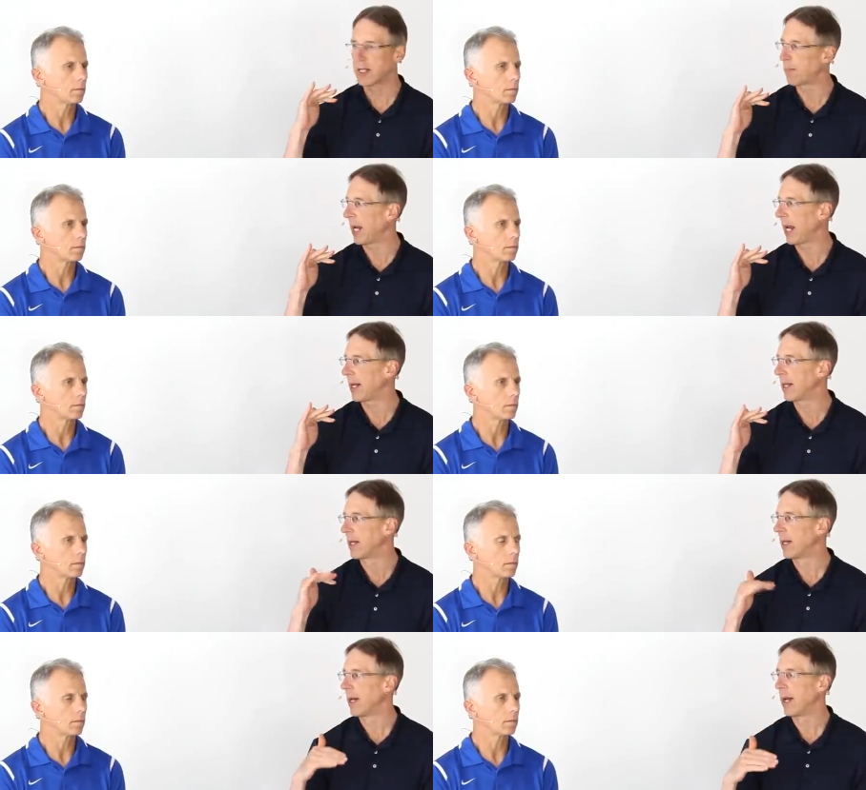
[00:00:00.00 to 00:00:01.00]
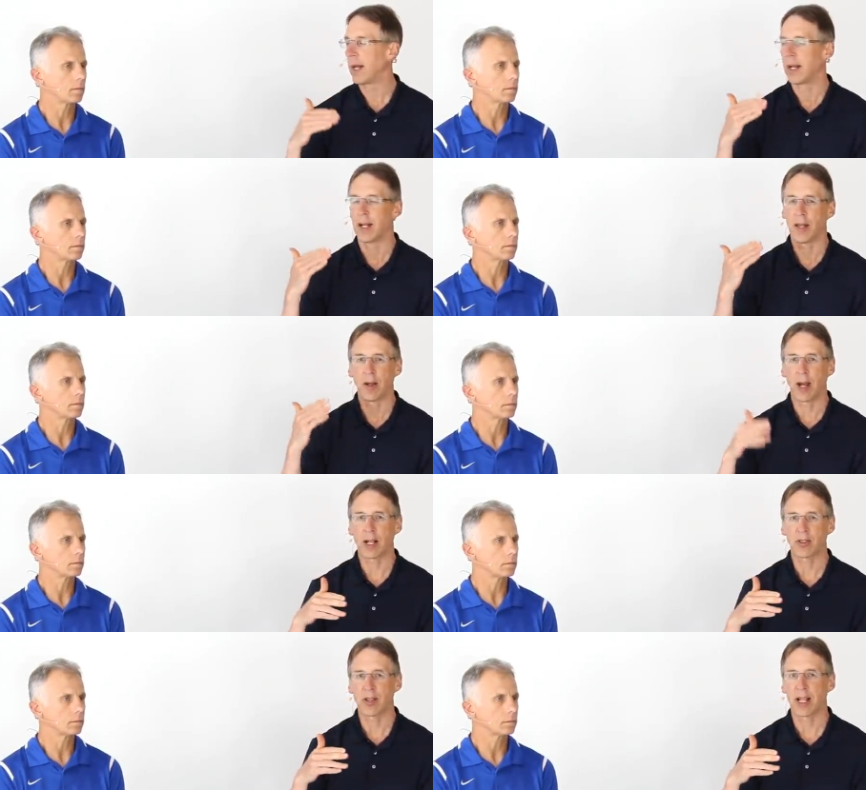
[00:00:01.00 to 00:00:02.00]
Speaker 1: the pain, and another
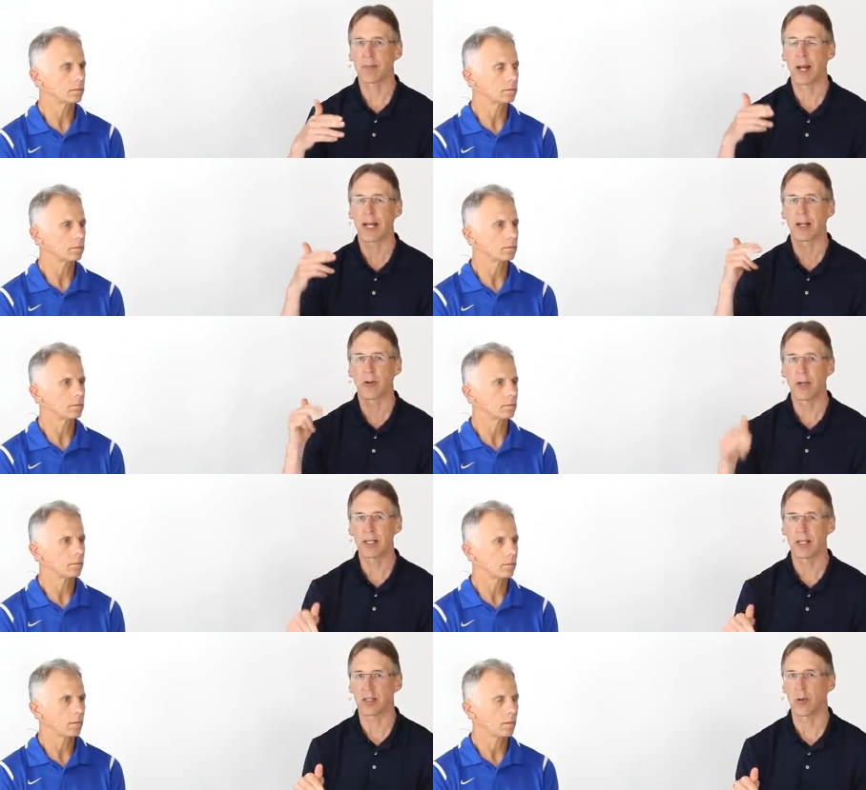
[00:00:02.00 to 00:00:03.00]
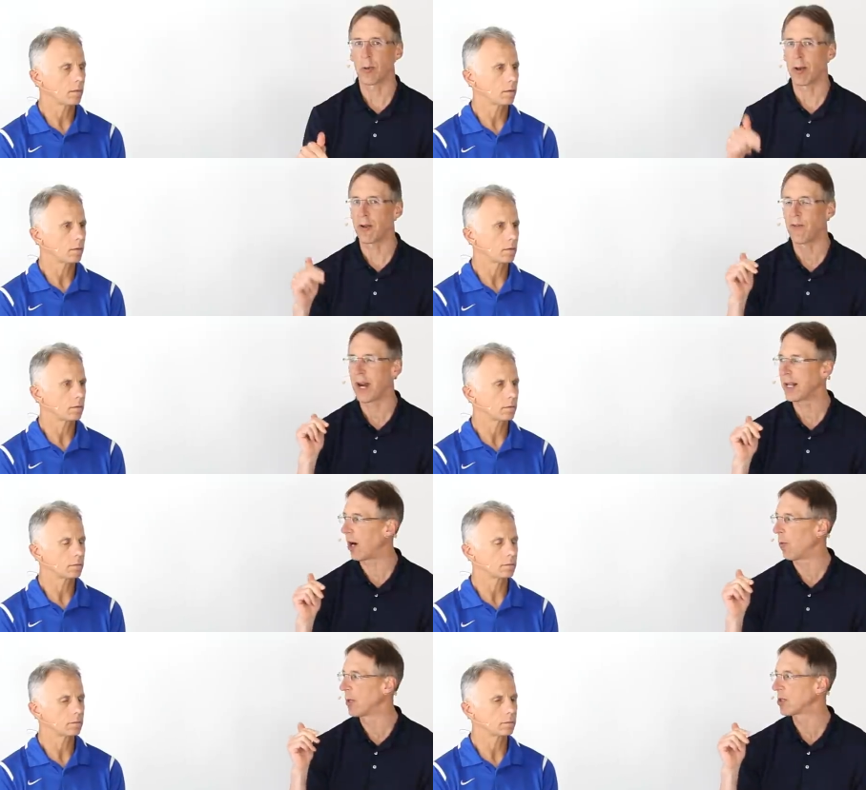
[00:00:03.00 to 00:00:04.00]
exercise might increase it. So we want to find
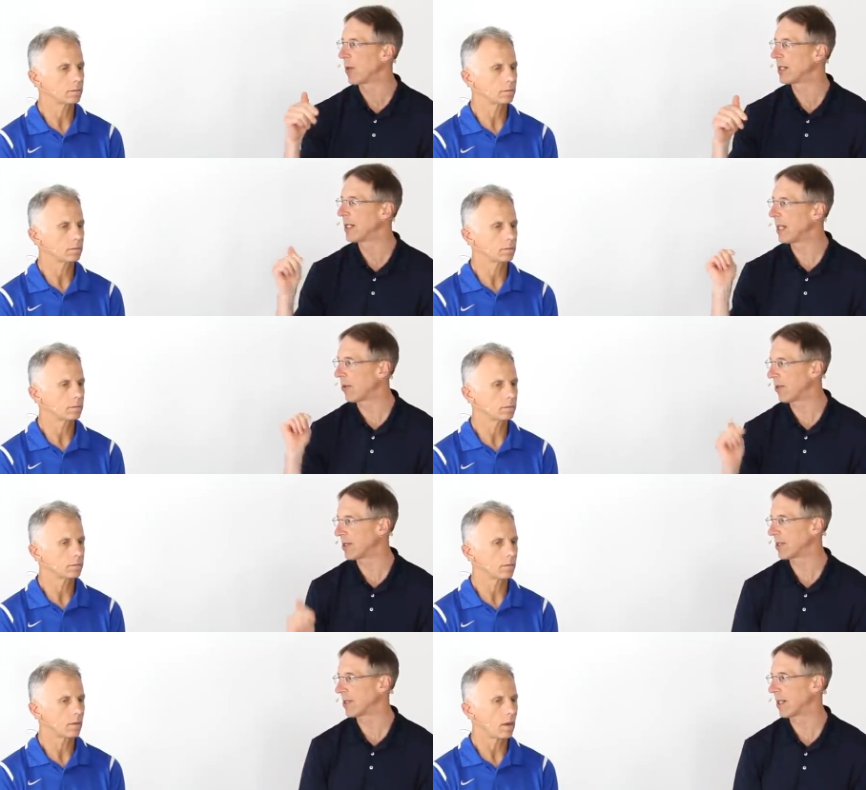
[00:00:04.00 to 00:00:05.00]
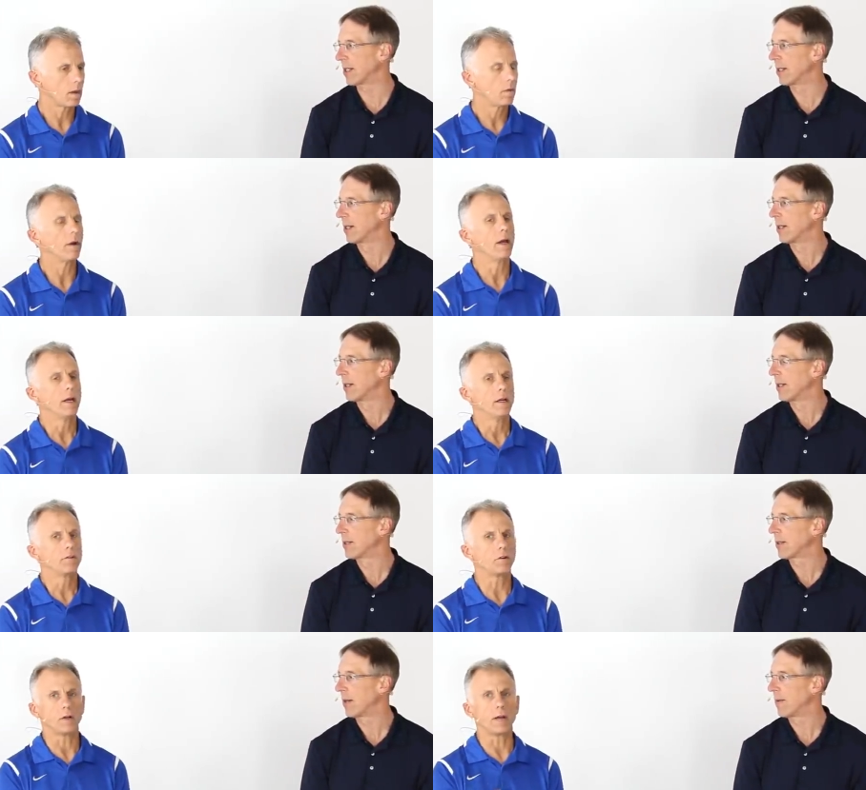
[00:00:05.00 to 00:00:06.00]
out which one decreases it. Right.
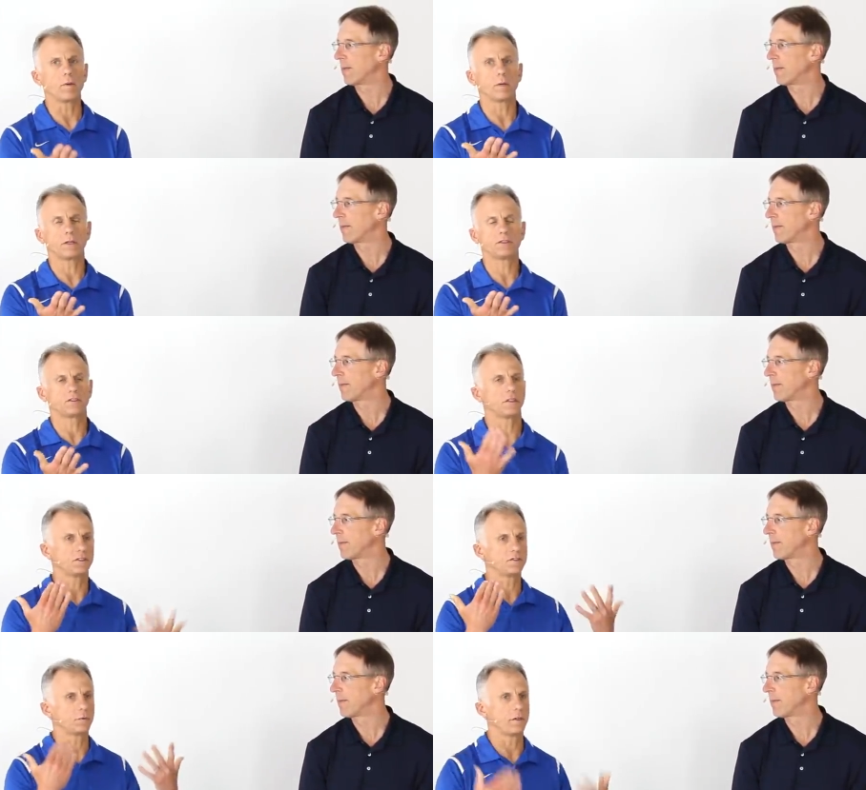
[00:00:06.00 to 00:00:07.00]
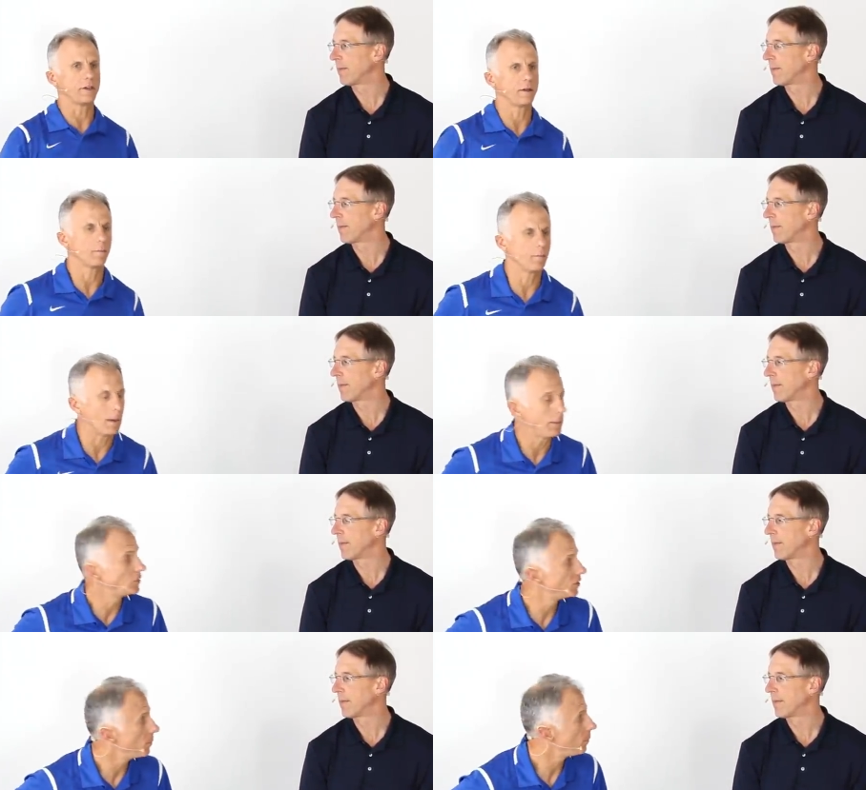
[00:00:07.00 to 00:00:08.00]
Speaker 2: So in other words, this is really might be
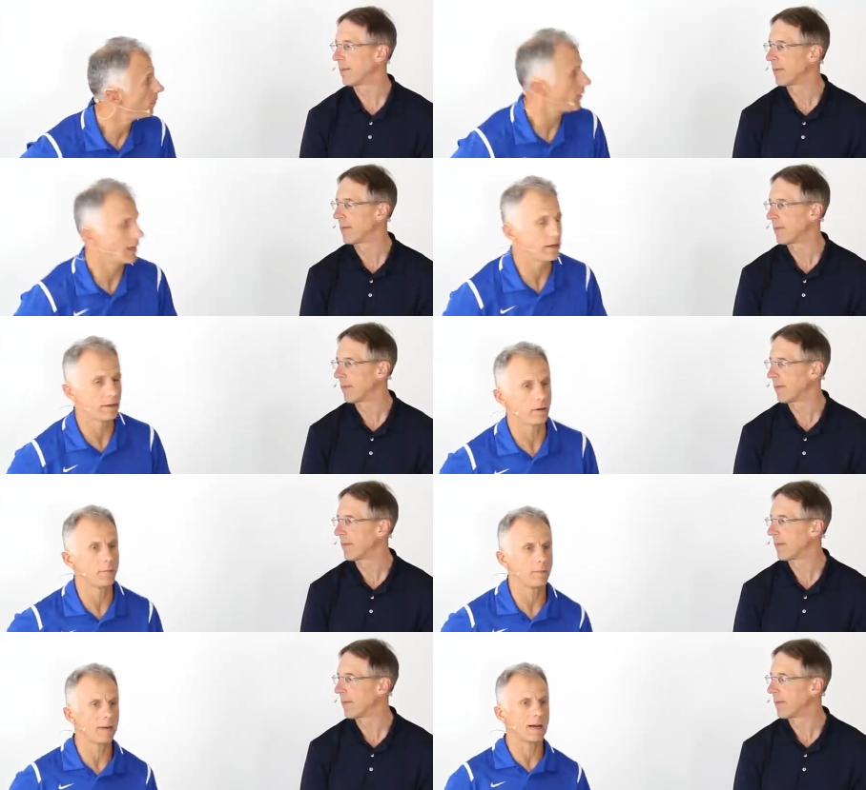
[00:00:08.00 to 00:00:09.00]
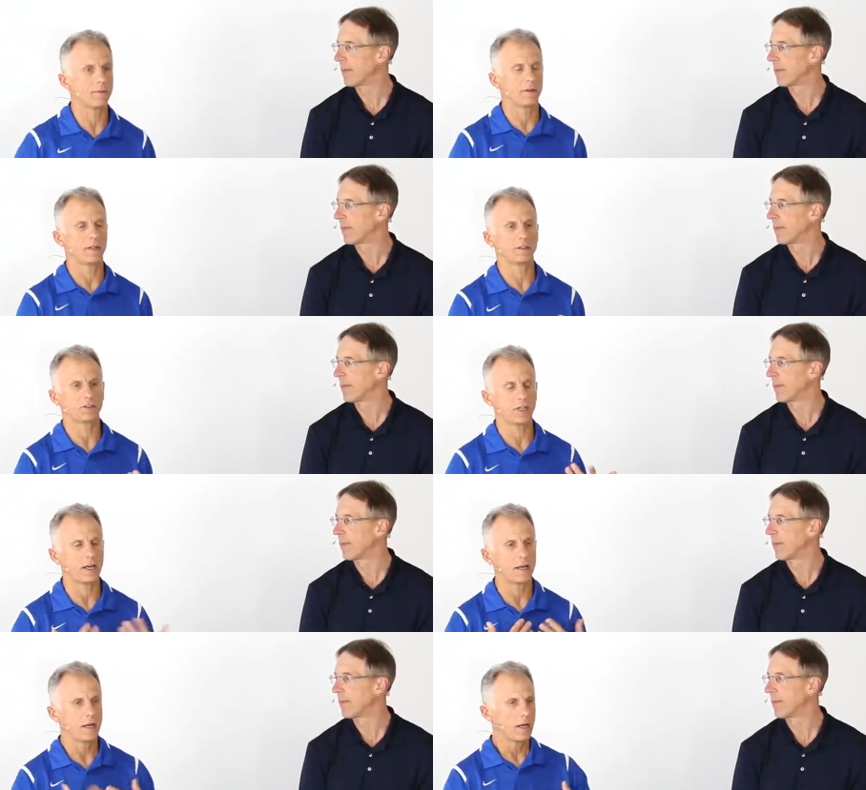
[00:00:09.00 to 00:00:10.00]
simplifying it a little bit, Bob. Let's
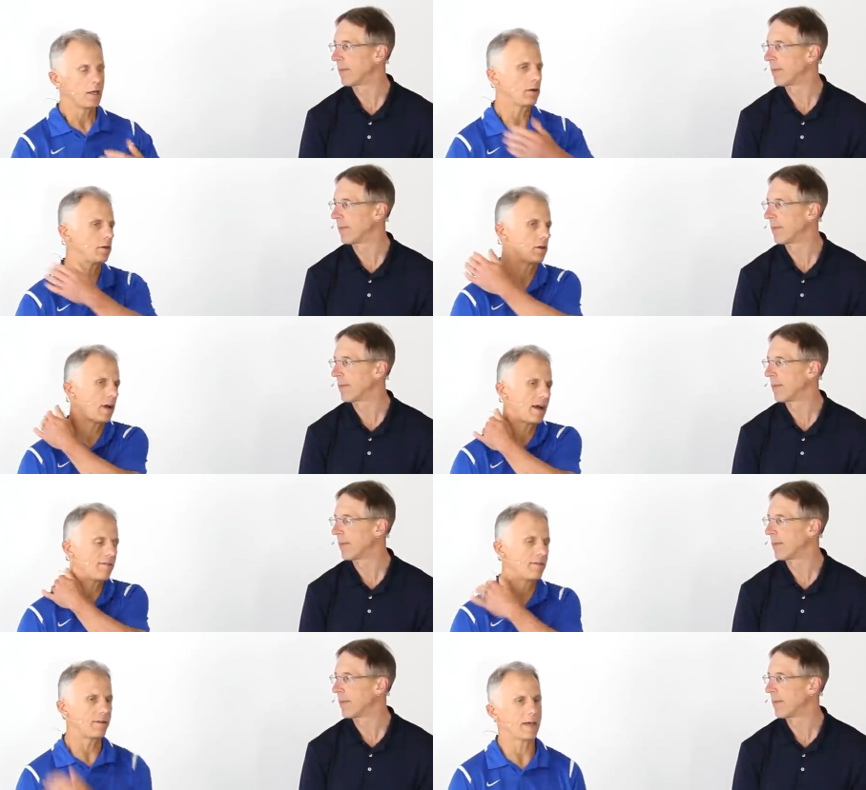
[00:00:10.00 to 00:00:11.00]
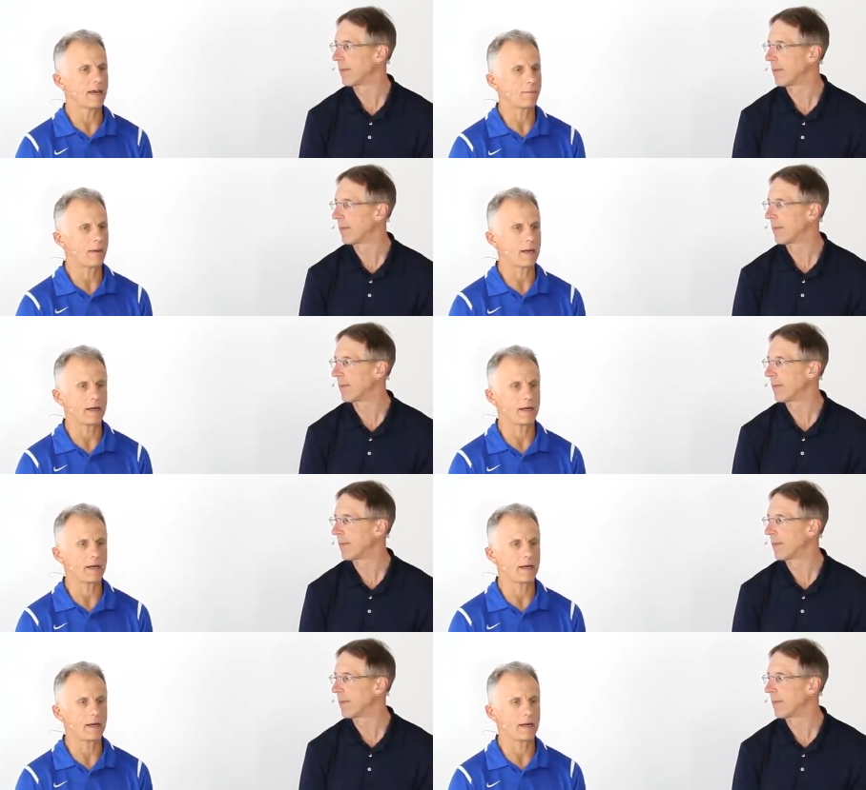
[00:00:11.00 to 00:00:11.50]
say you know you have neck pain